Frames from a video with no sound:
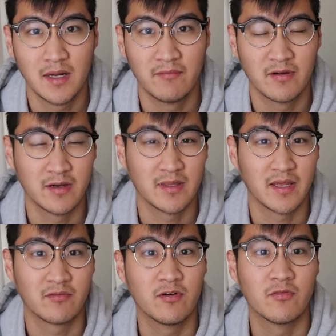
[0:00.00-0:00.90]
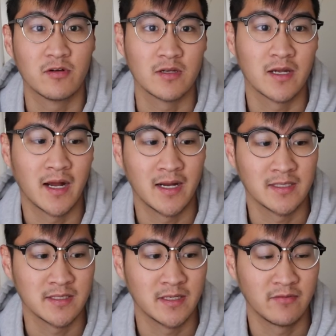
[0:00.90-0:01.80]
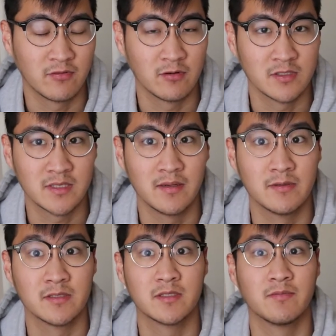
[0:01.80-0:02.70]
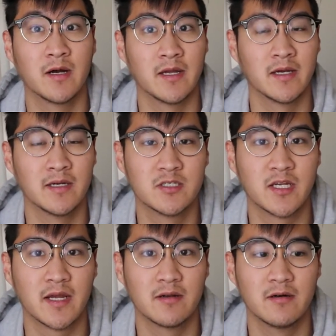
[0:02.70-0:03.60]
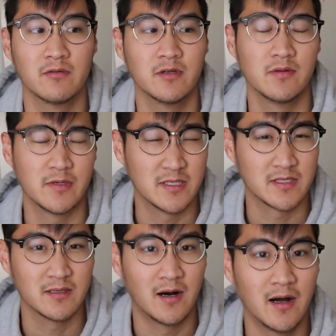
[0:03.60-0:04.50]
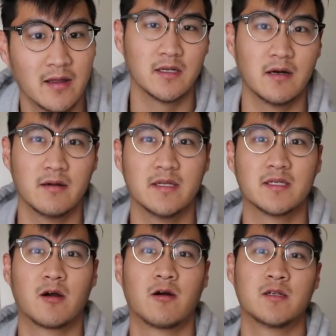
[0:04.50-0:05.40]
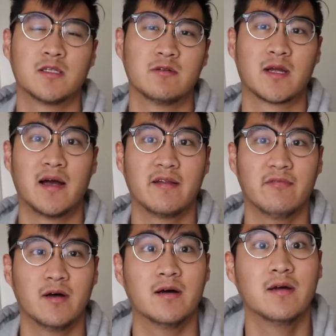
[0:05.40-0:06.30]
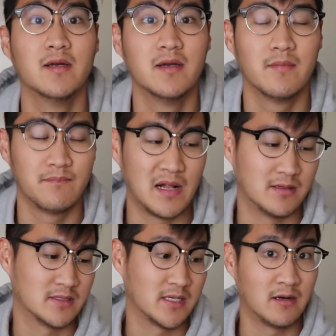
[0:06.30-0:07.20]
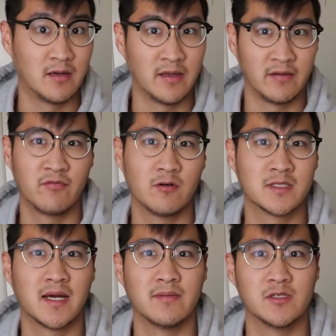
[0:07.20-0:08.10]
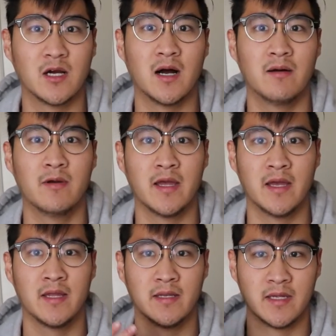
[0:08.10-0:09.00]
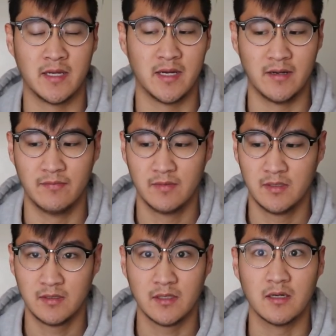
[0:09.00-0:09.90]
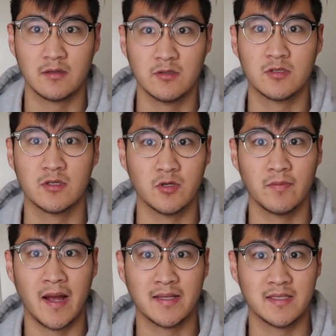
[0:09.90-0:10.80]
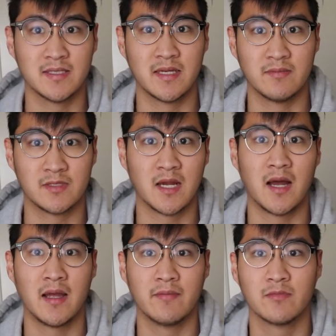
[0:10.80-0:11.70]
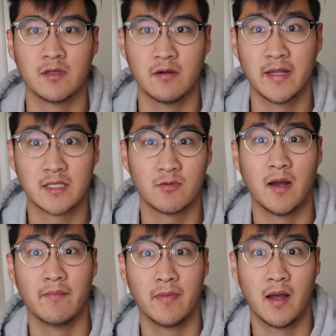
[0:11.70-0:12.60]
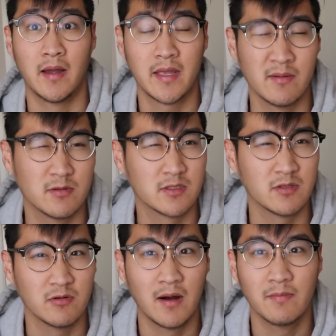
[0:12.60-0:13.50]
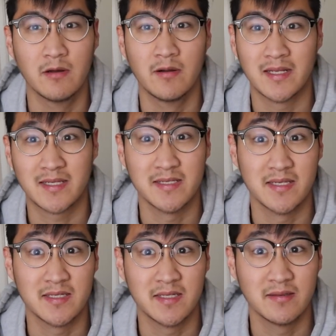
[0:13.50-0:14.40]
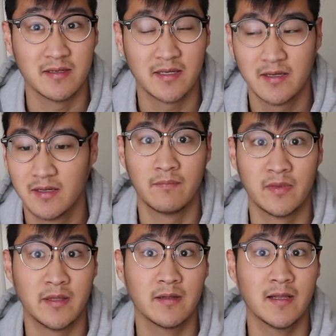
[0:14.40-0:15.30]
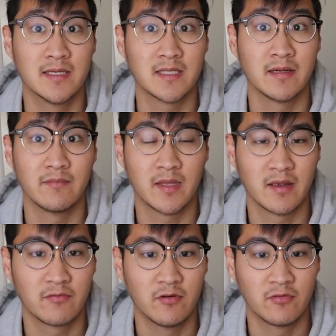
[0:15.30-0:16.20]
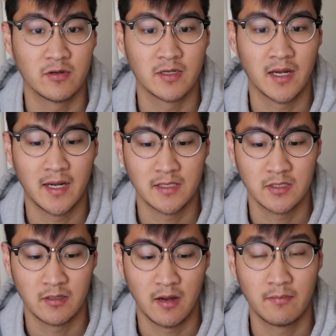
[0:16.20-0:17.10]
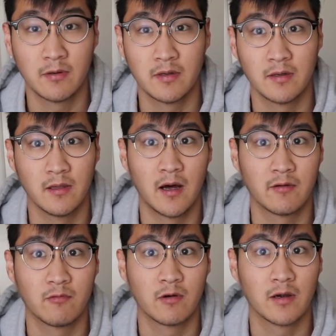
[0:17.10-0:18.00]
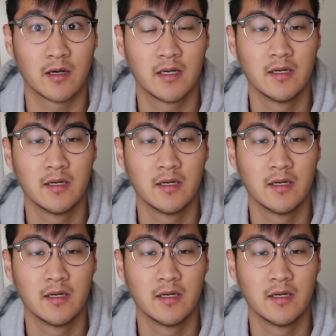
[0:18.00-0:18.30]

I'm very thankful for you guys uh, for subbing to my uh, channel. It really means a lot. You know, it is hard to kind of uh, balance out a full-time job and a, uh, you know, YouTube at the same time. You know, that's why I'm not able to upload as consistently. Nonetheless, I am thankful for you guys. You know, I put in a lot of work